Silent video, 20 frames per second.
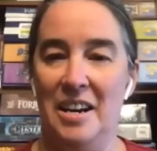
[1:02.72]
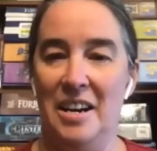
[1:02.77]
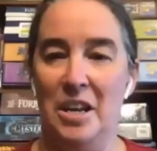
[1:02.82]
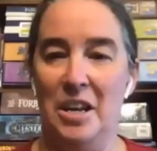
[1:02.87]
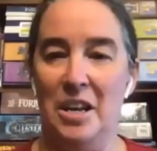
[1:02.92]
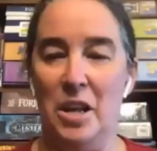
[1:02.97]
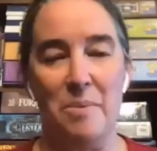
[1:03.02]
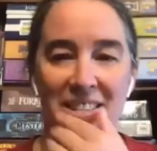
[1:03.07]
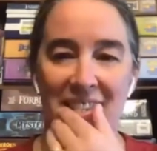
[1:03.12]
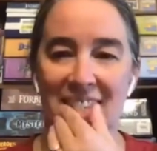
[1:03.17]
lot of
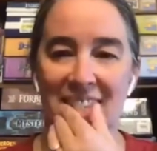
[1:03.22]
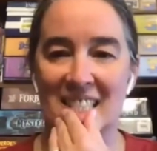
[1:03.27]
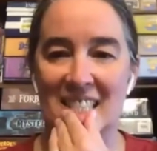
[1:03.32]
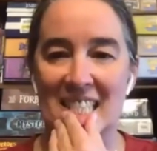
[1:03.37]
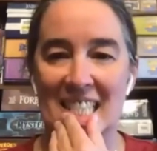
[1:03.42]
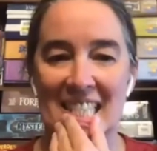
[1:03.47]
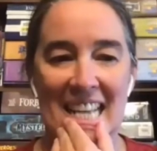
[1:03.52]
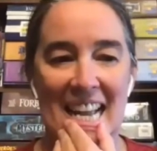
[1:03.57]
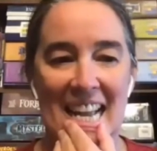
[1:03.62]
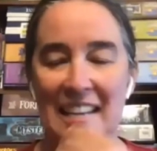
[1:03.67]
ways, it is
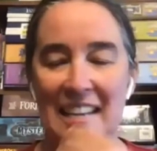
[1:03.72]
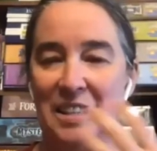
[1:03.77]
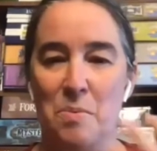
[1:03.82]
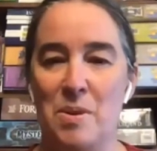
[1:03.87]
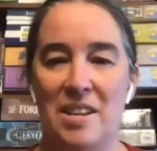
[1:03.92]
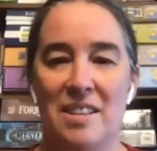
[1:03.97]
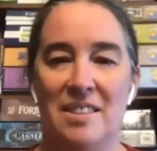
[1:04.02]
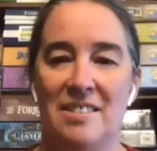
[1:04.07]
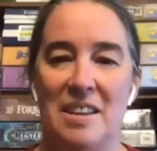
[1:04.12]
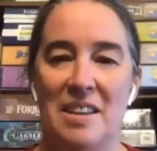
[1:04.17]

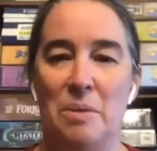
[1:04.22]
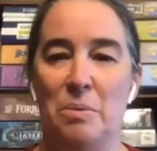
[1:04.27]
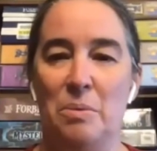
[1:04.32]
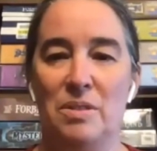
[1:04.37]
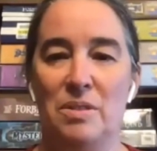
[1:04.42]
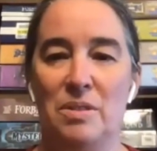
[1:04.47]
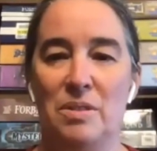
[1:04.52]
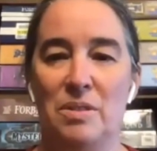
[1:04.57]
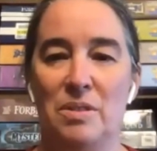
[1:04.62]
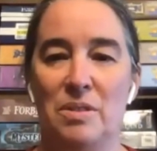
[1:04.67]
exactly what it sounds